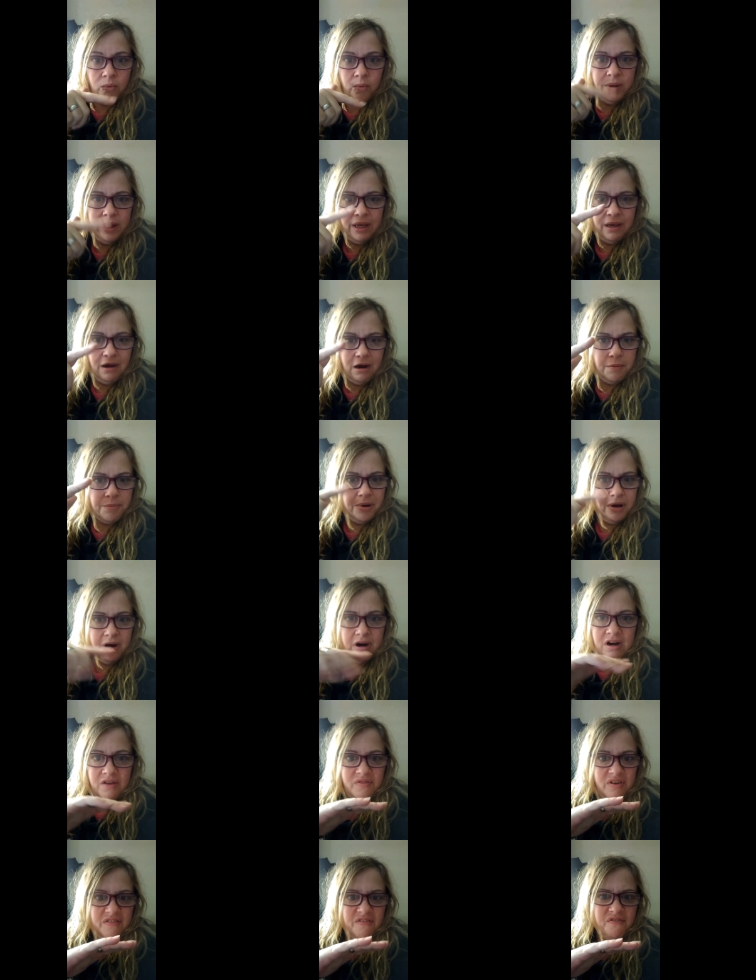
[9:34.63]
We are
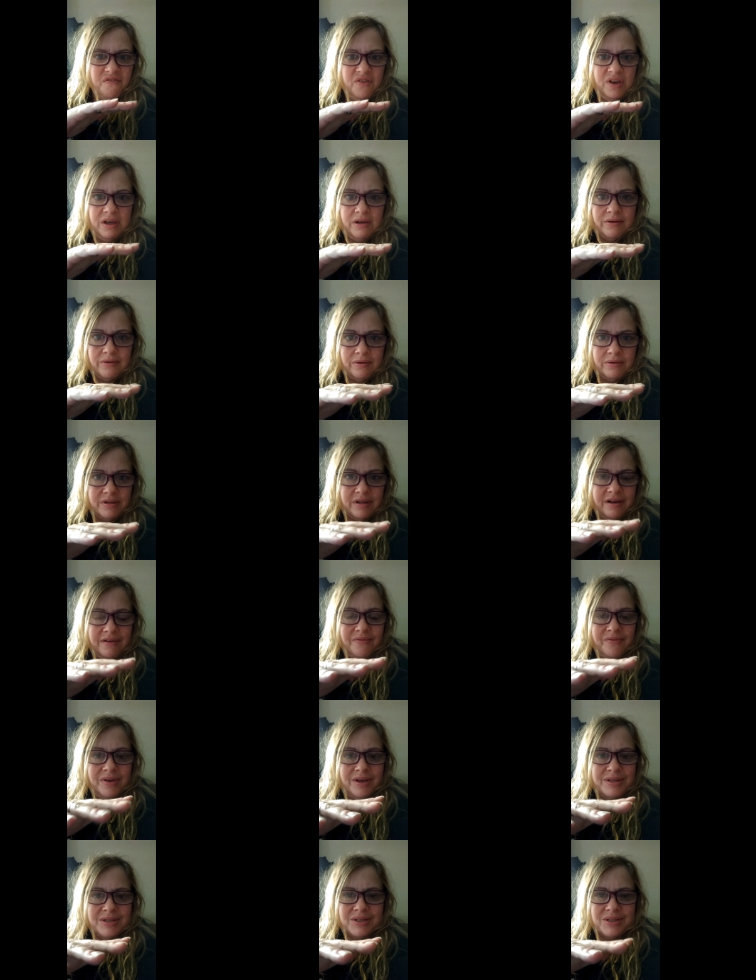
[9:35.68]
part of a field
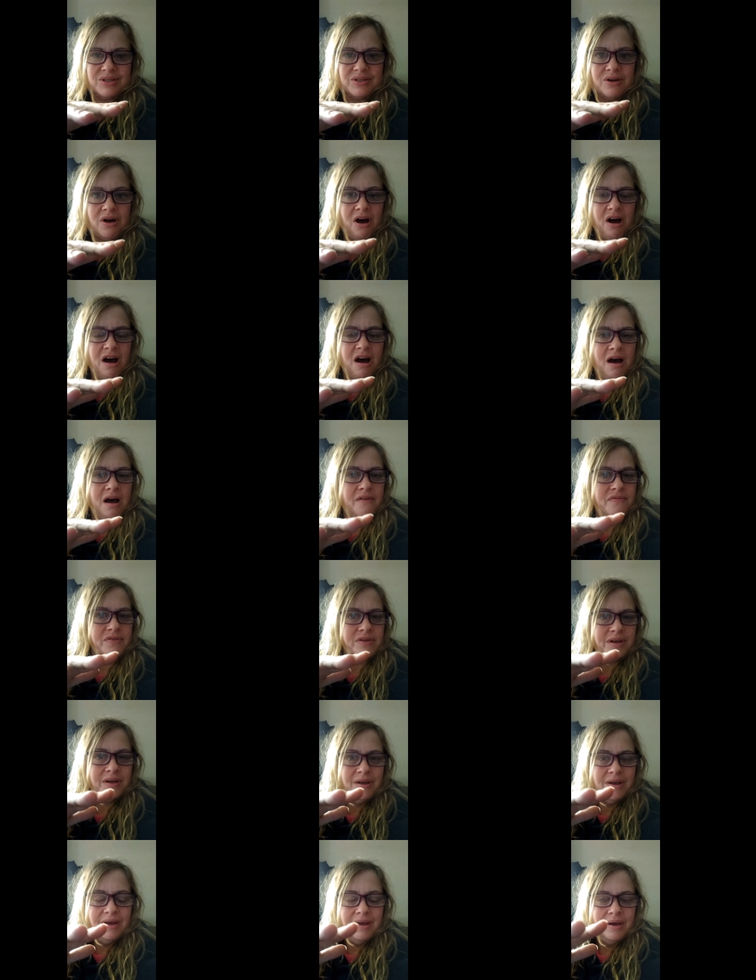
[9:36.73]
of this
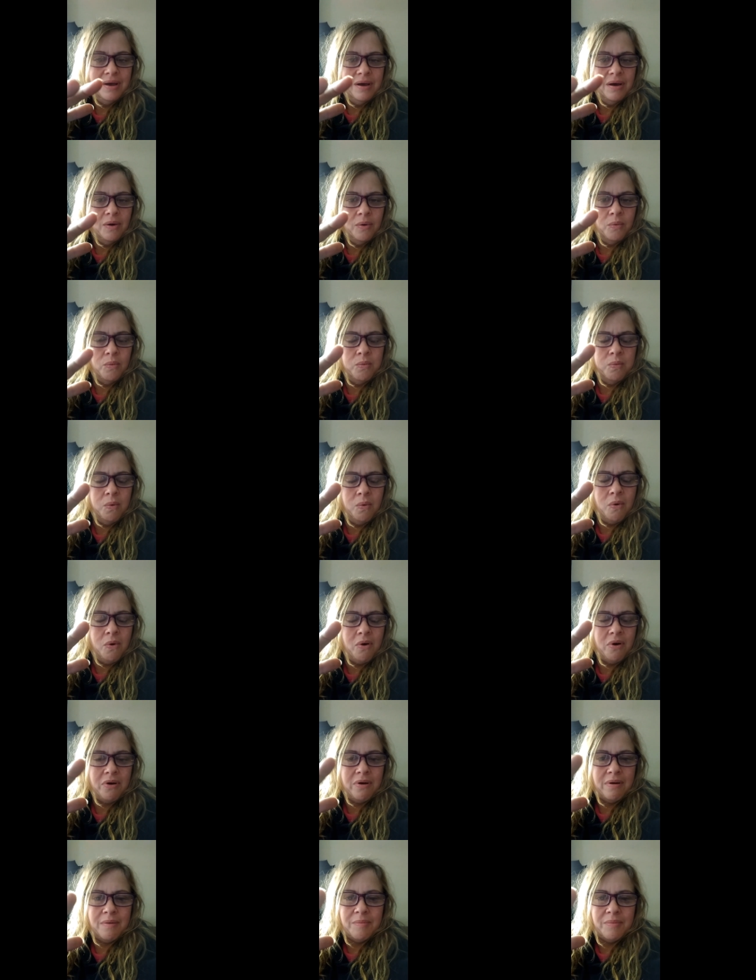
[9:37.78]
soft,
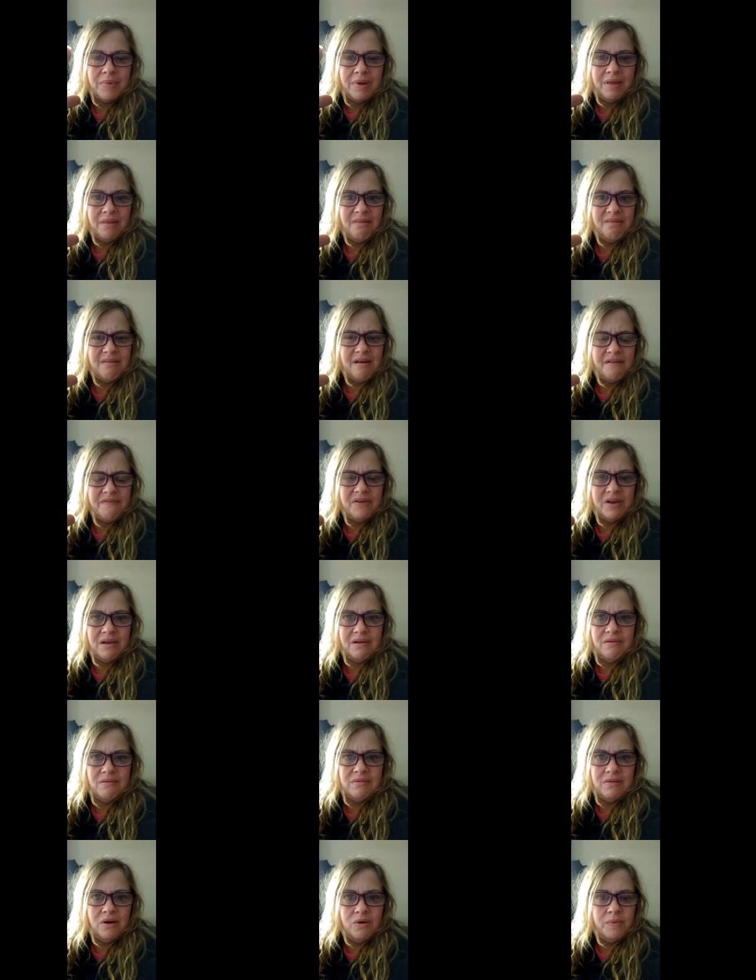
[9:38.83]
warm,
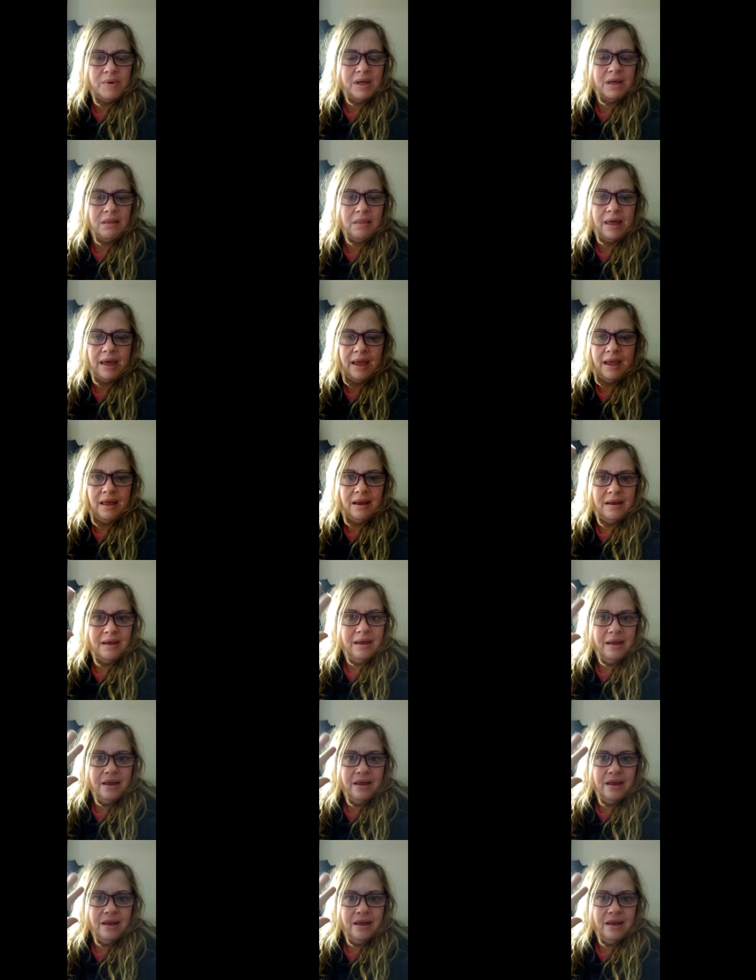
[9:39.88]
loving, glowing light.